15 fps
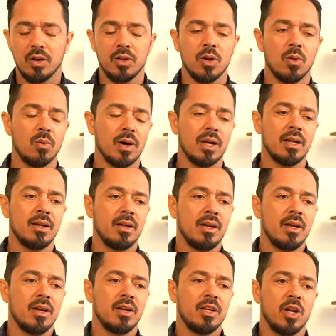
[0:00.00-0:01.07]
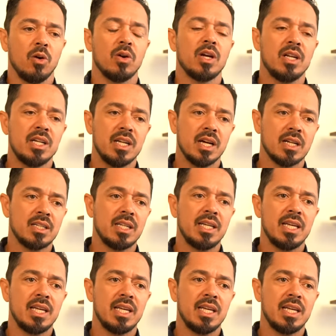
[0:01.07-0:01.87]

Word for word: You don't want to you know, conduct